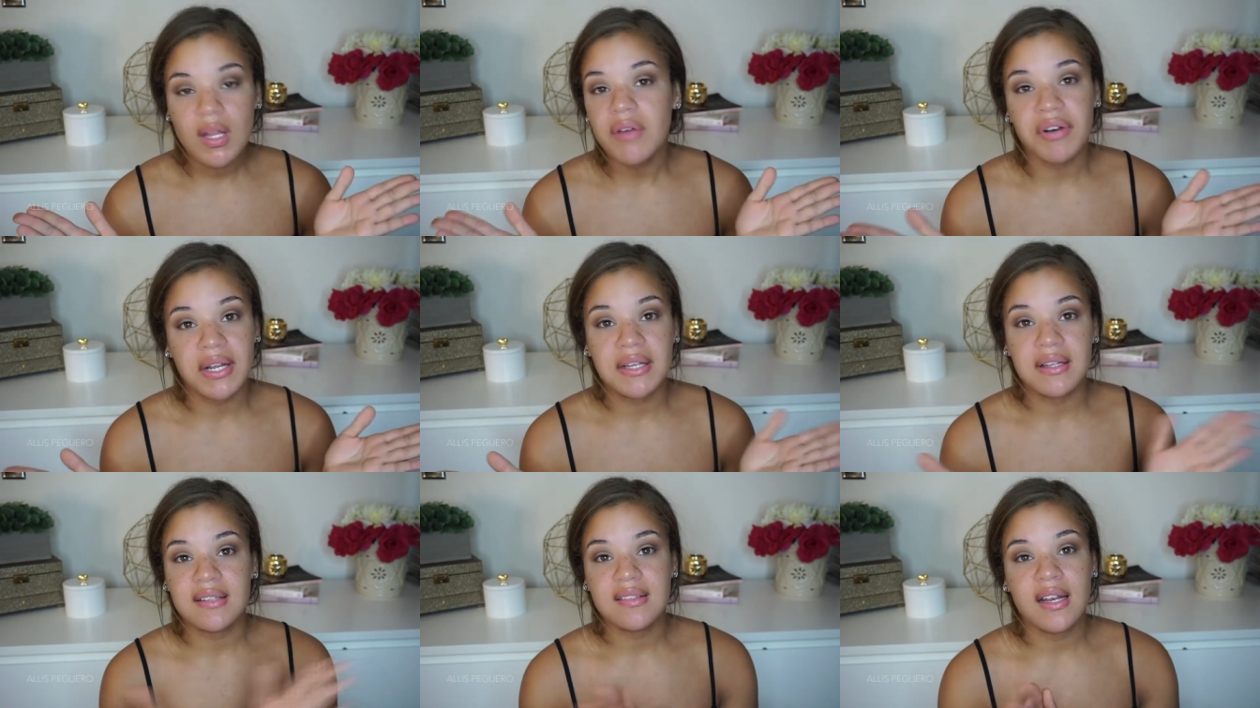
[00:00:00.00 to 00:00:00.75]

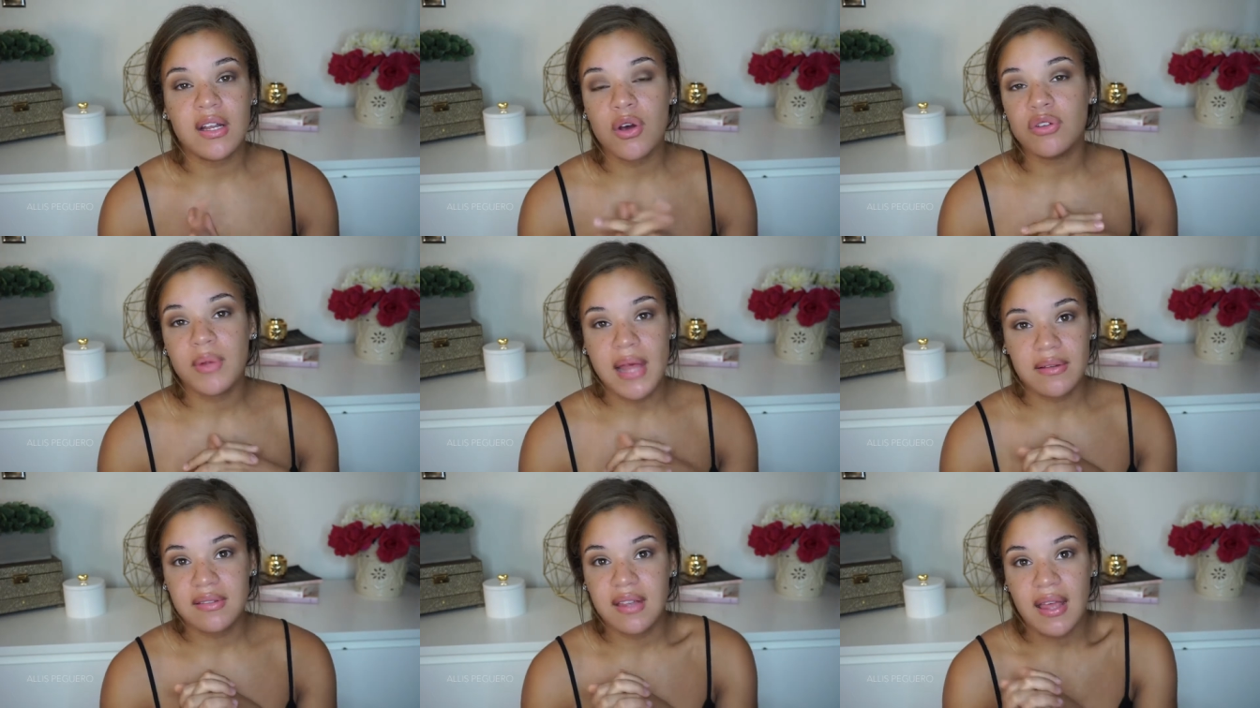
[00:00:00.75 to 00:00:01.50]
ridiculous. And it goes
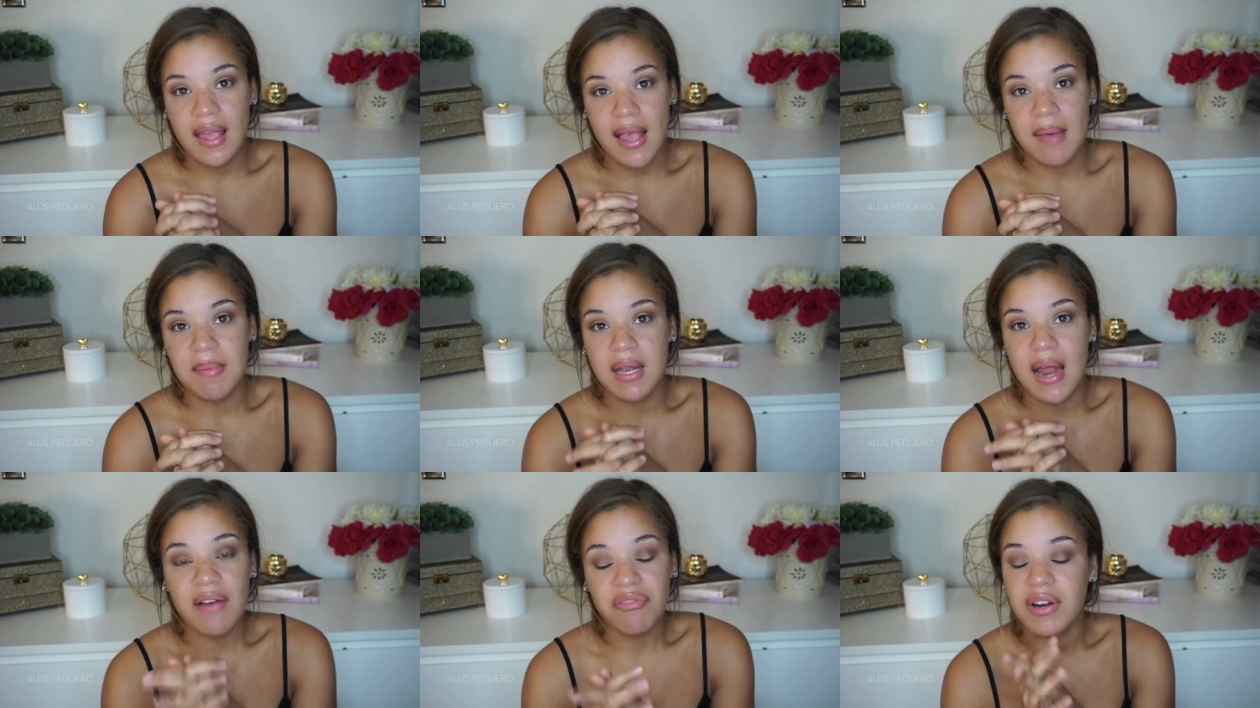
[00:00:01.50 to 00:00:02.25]
without saying, I
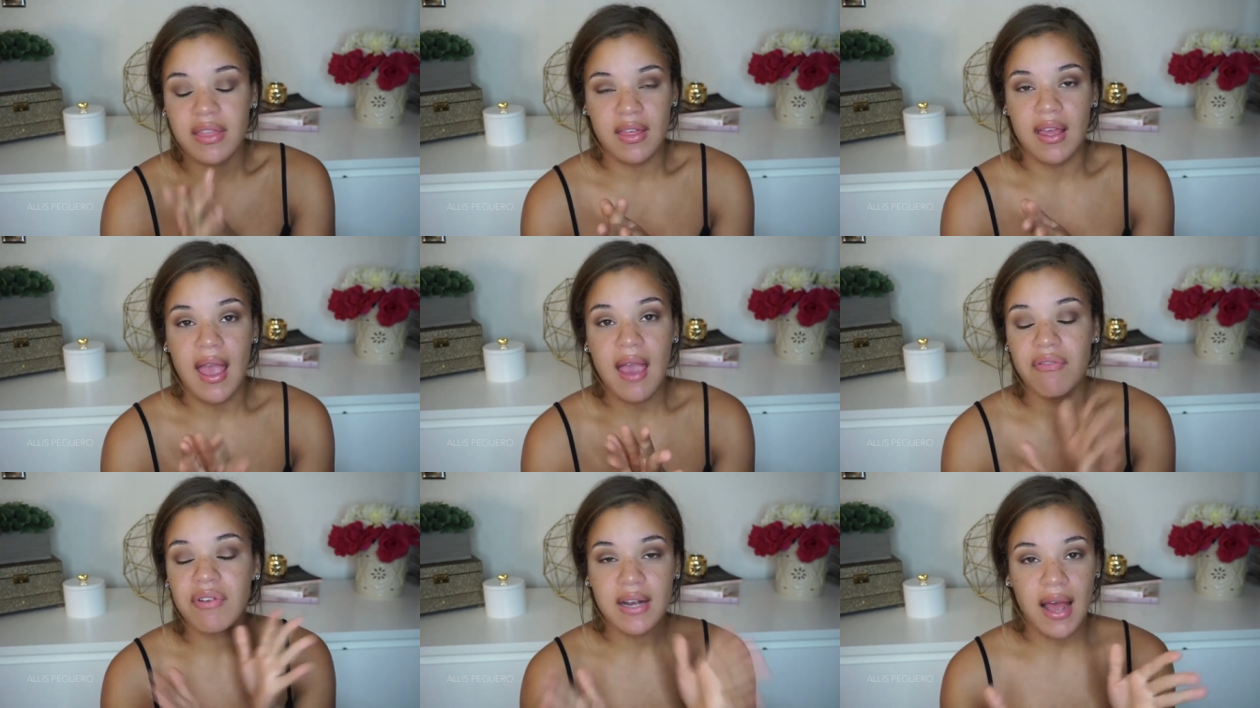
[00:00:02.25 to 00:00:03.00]
mean, everything,
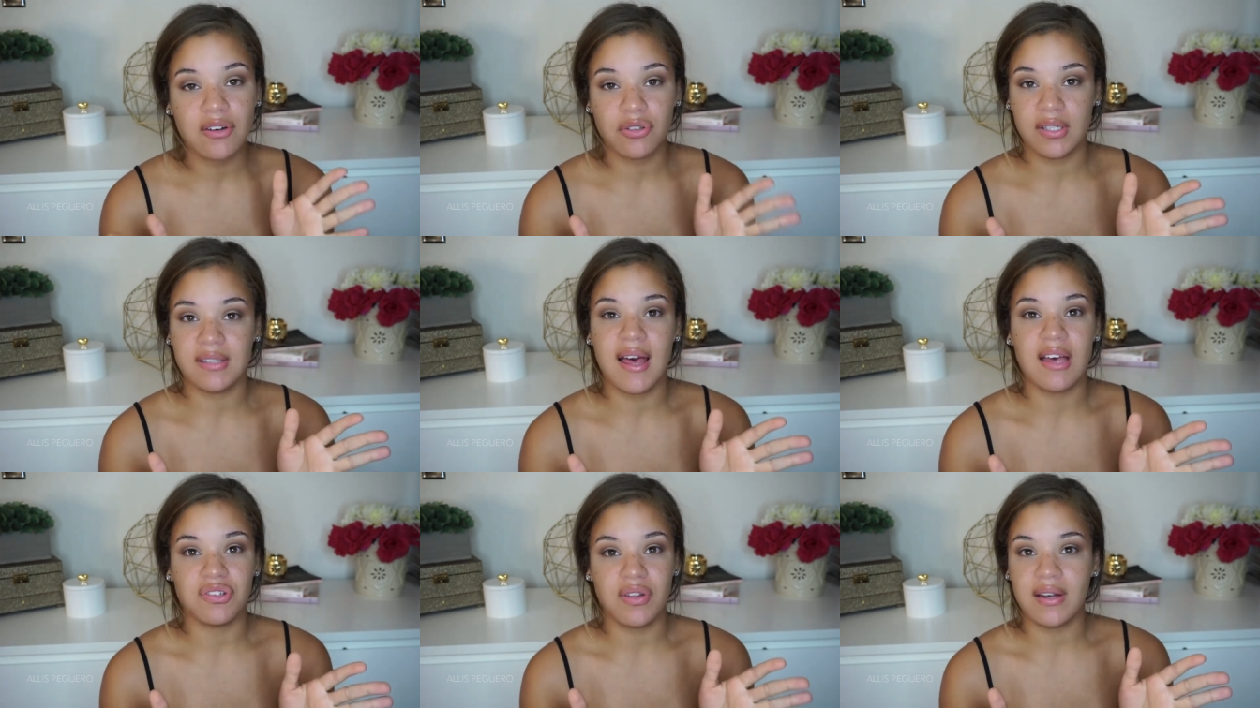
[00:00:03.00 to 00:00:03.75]
every natural
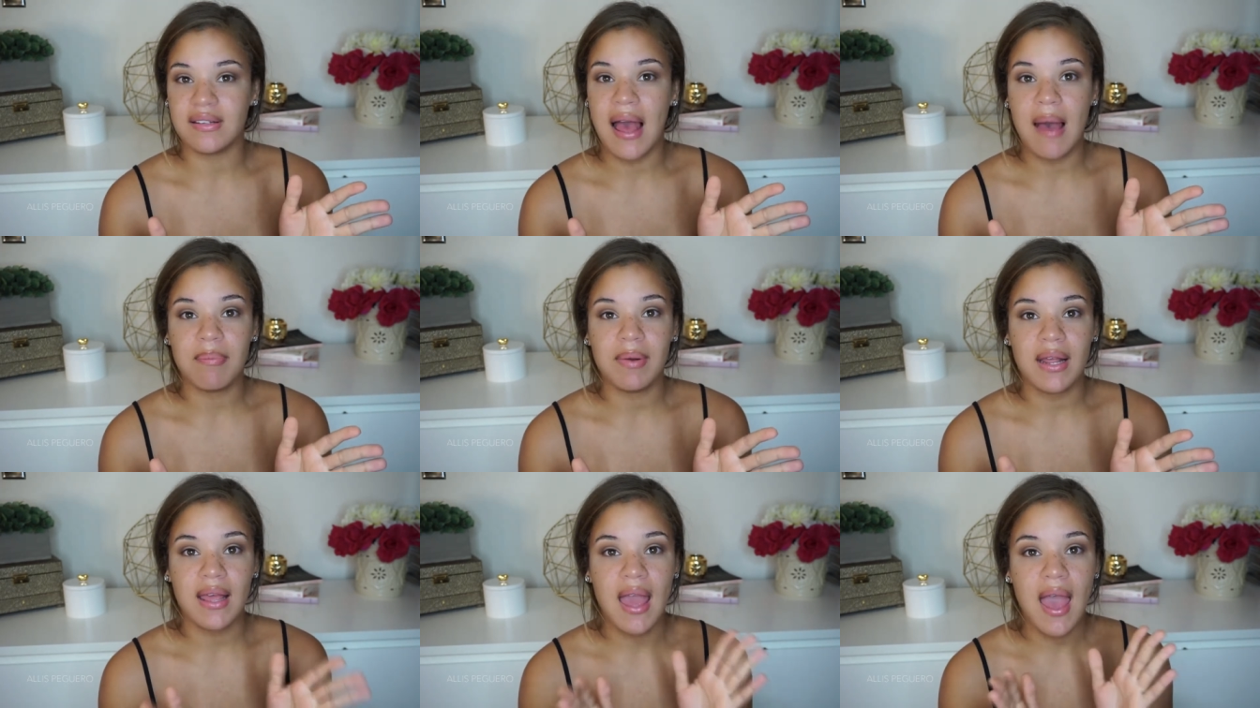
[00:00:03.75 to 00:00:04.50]
disaster that is
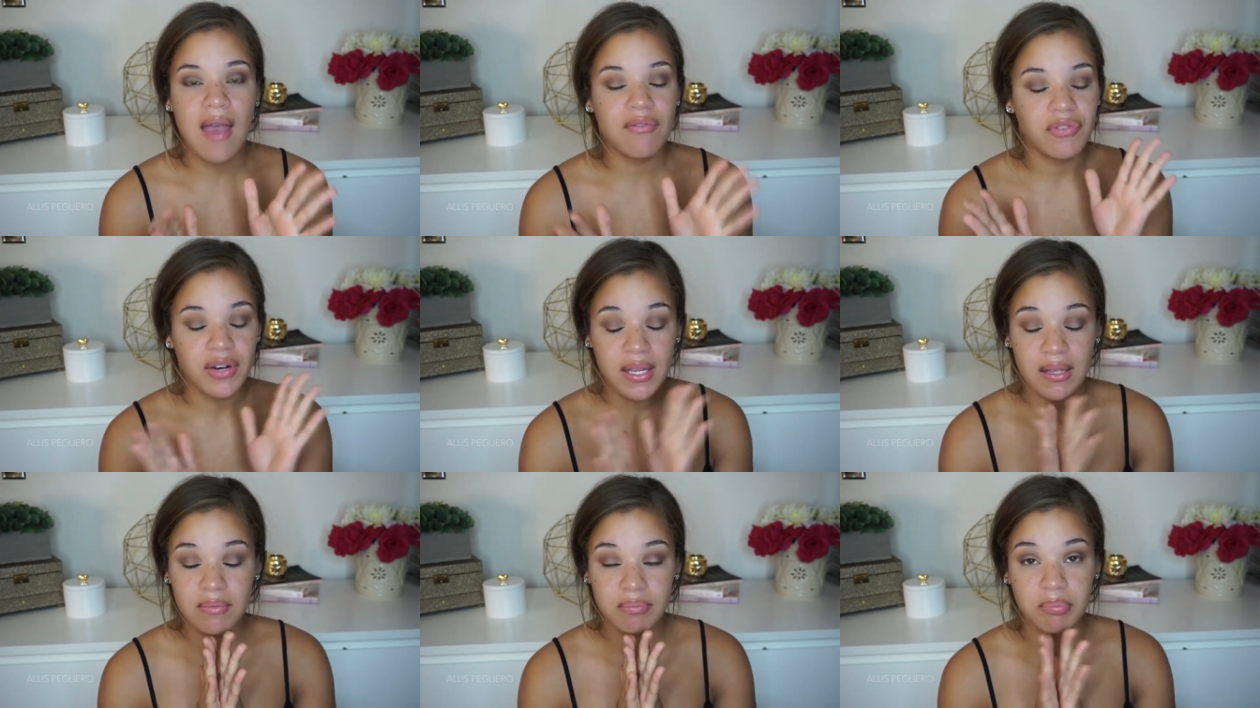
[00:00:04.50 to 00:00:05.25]
happening,
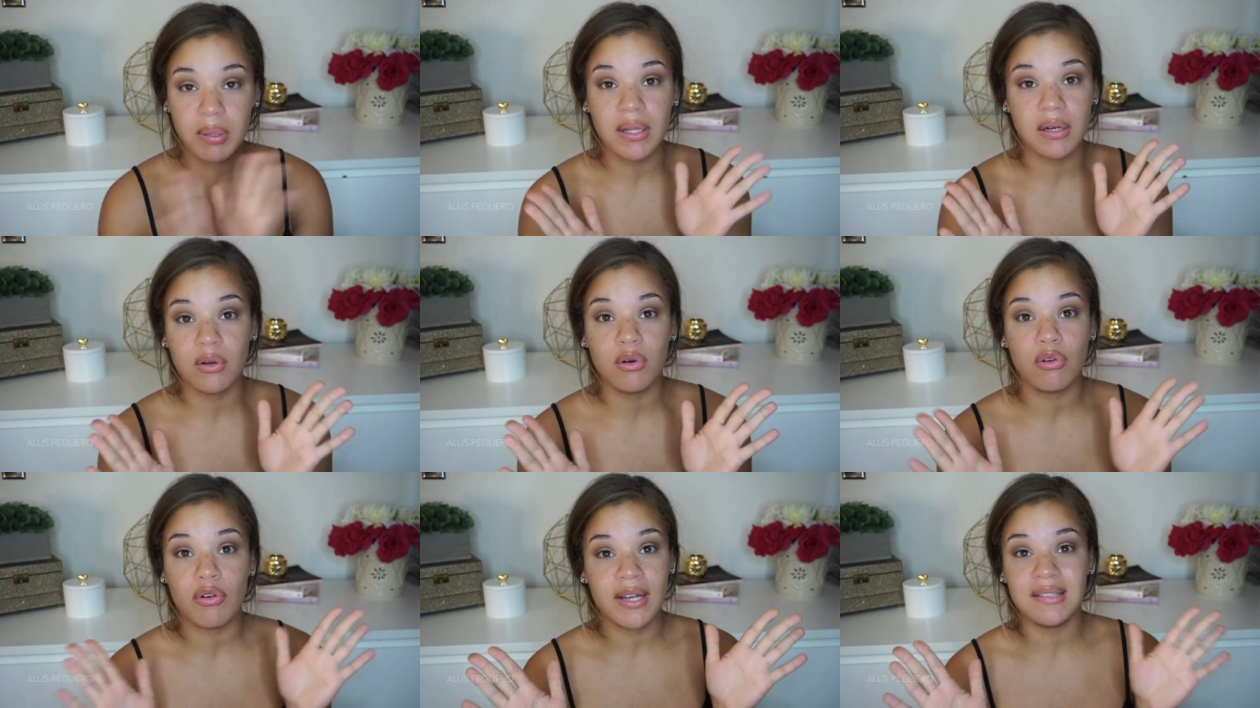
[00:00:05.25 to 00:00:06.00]
every
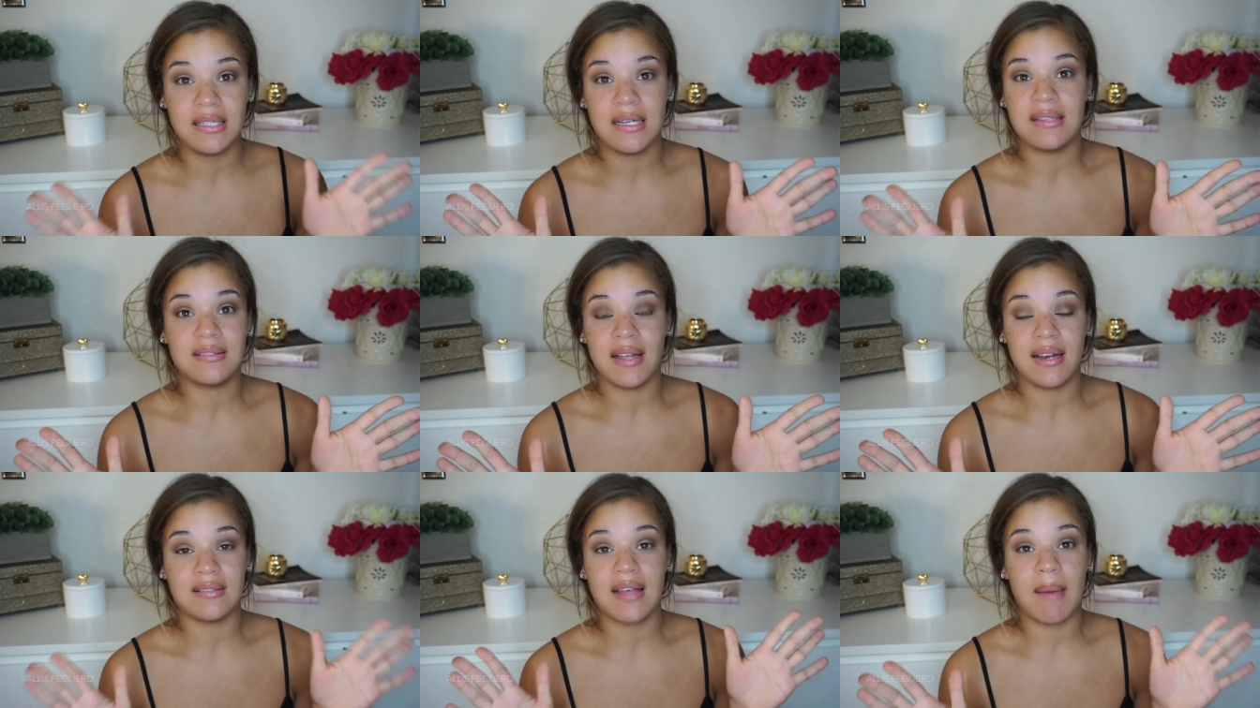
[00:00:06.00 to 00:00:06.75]
political craziness
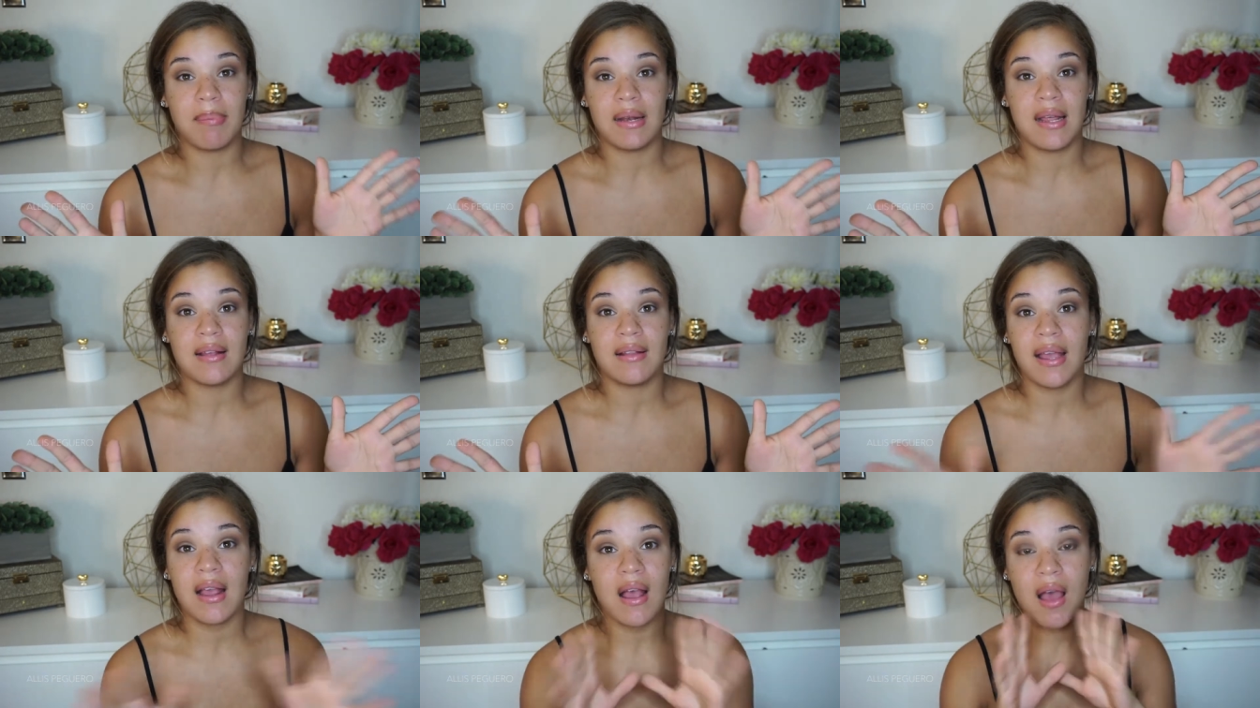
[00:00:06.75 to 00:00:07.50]
that is happening,
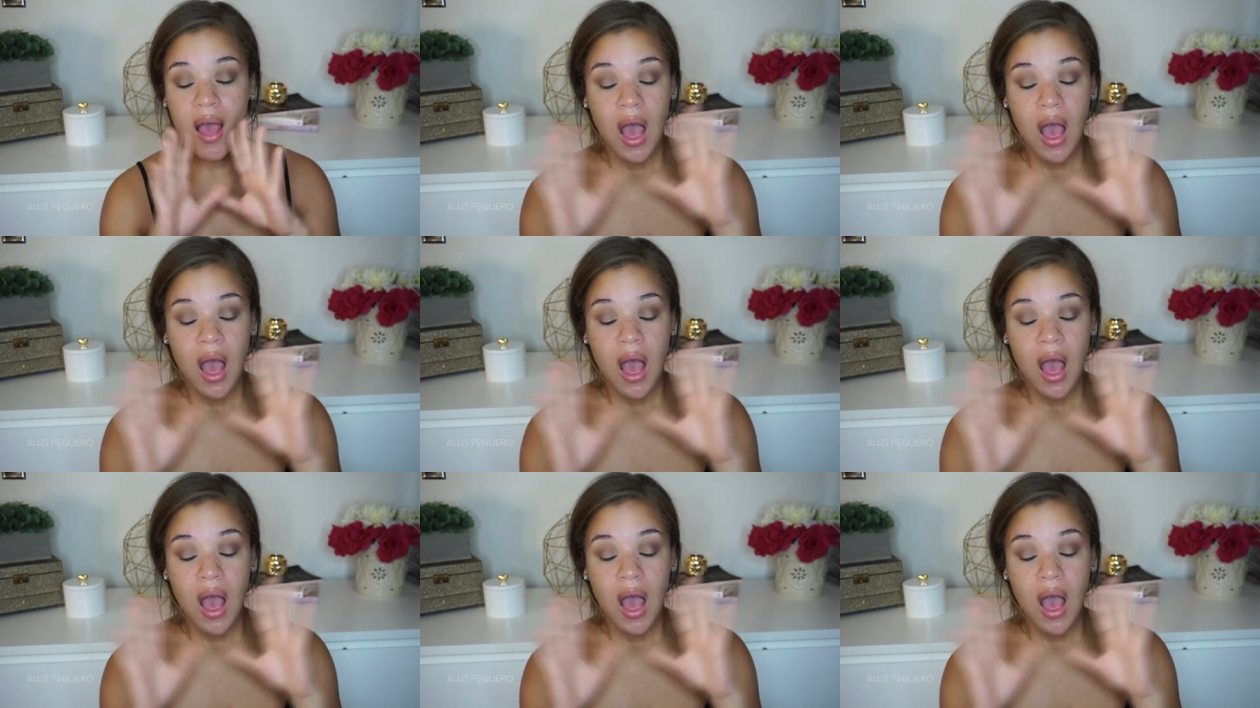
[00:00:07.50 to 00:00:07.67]
like